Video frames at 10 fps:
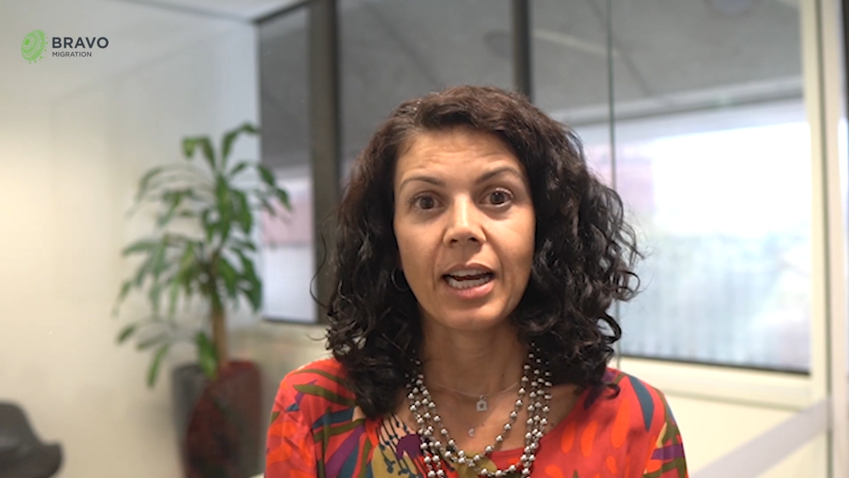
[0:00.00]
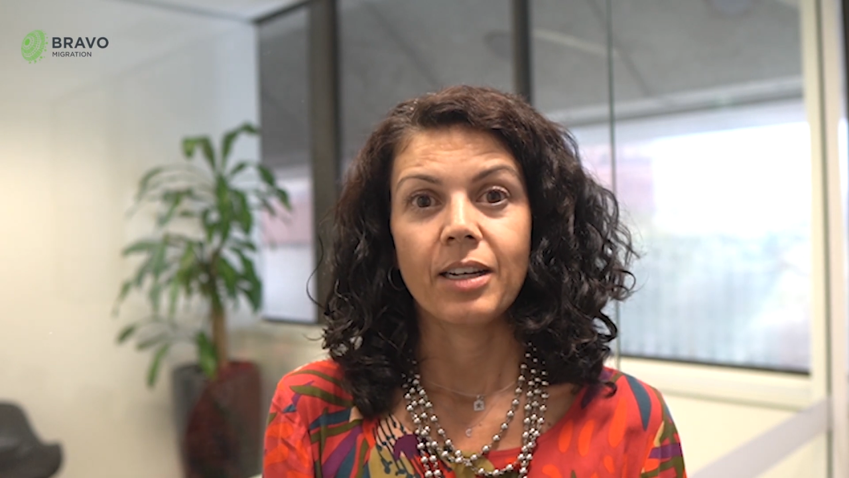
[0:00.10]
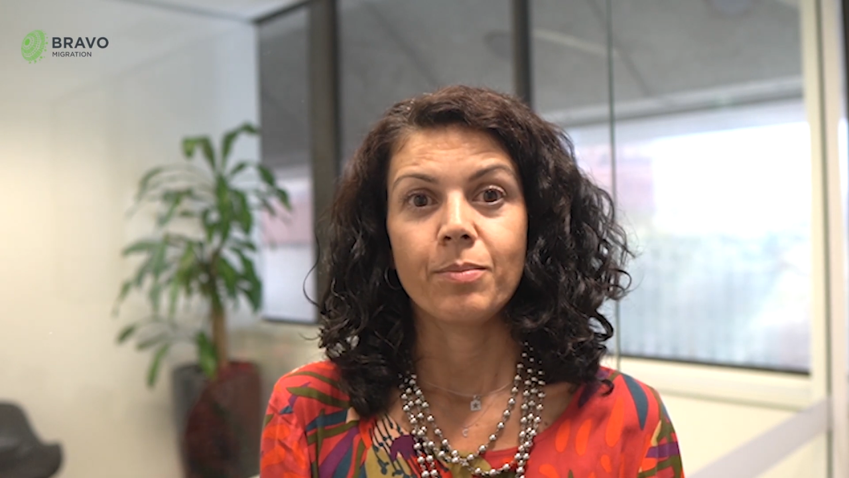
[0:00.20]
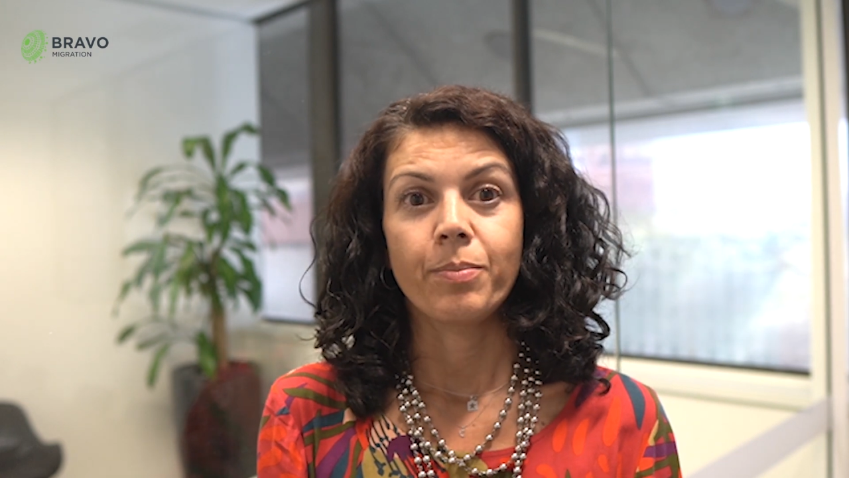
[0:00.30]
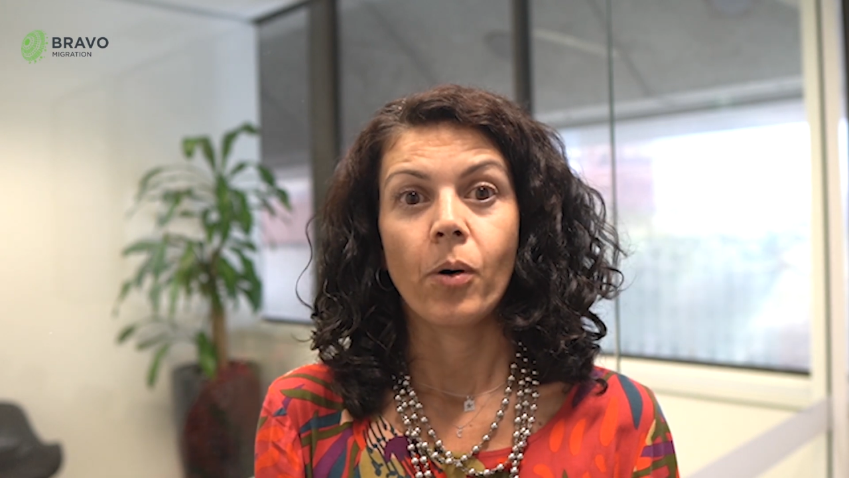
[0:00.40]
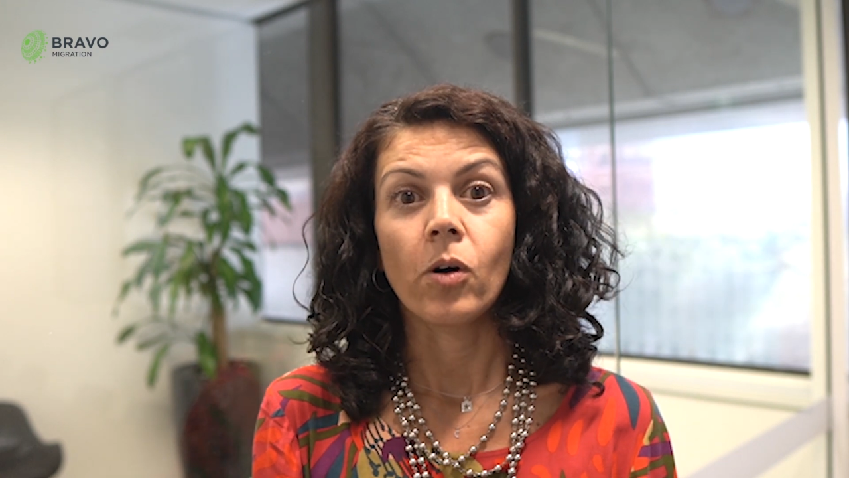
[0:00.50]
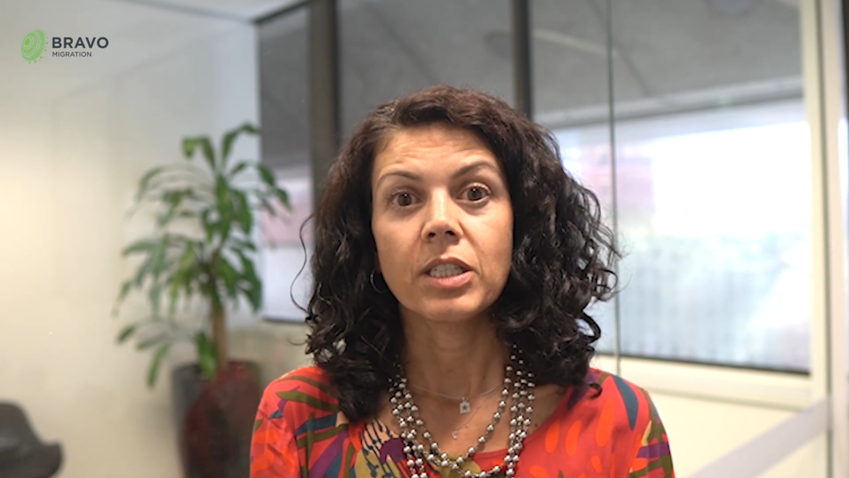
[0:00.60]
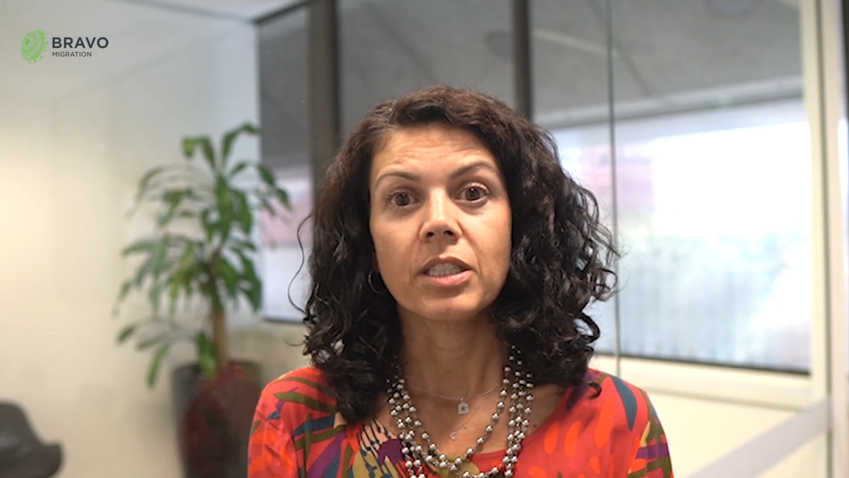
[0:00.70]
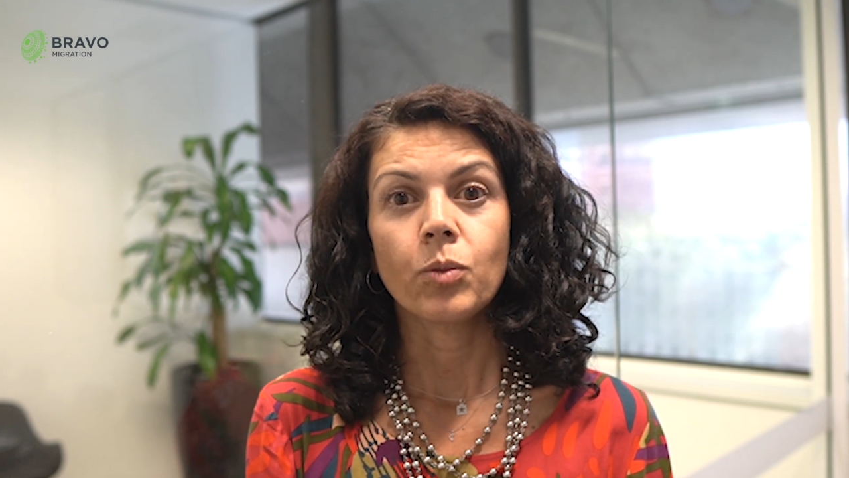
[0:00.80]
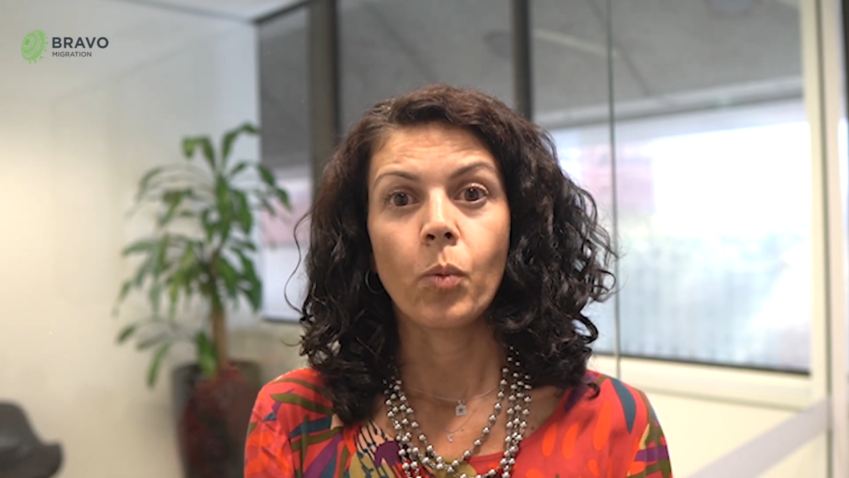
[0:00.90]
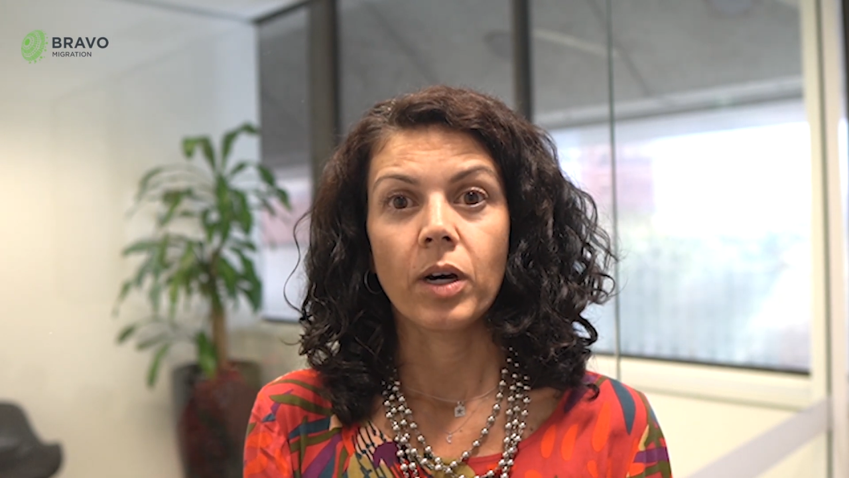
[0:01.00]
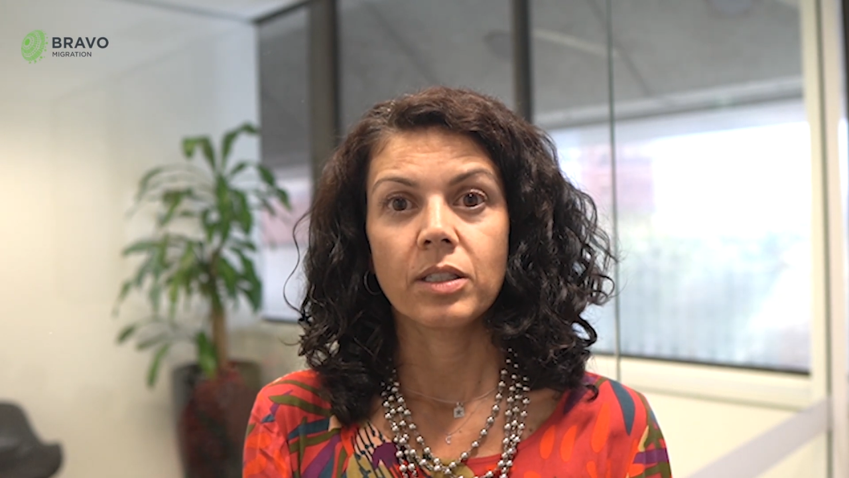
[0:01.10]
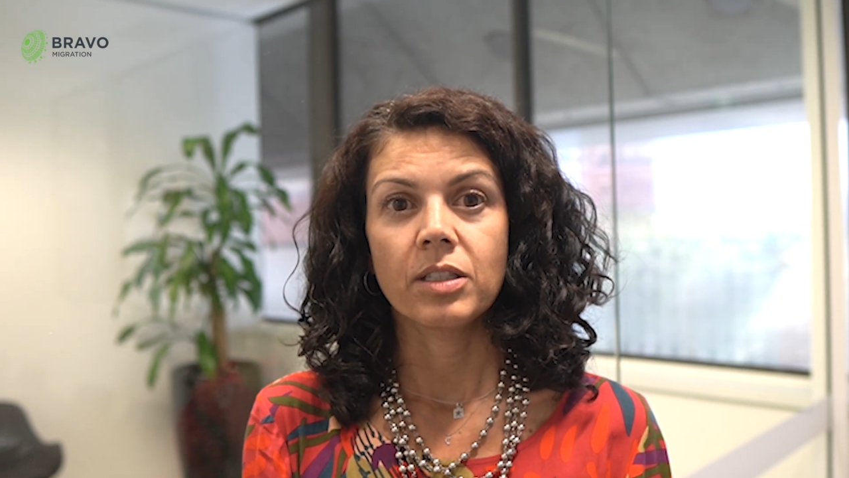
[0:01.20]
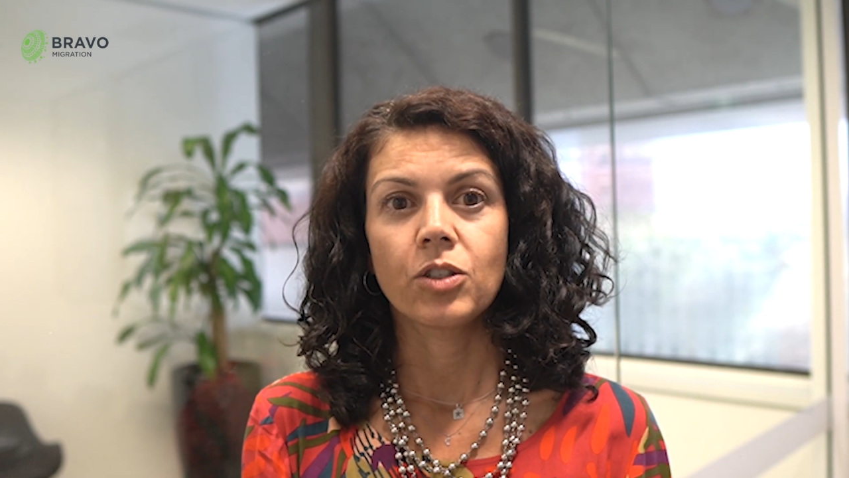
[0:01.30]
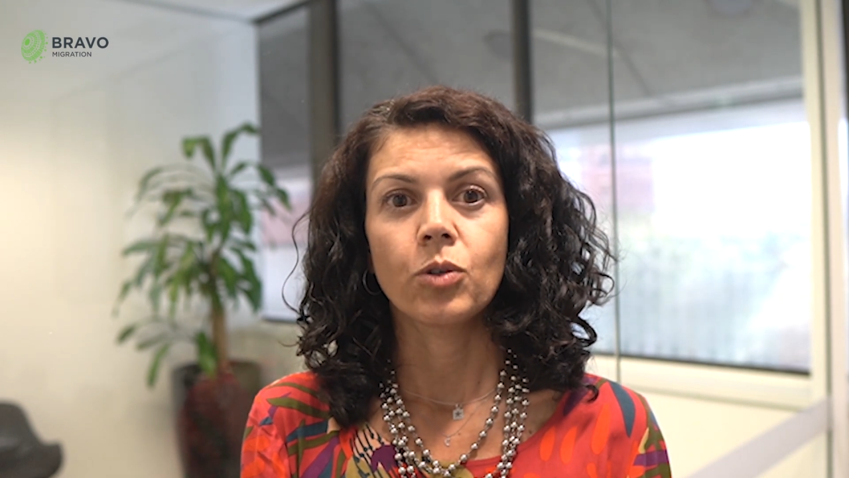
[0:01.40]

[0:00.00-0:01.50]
are important ones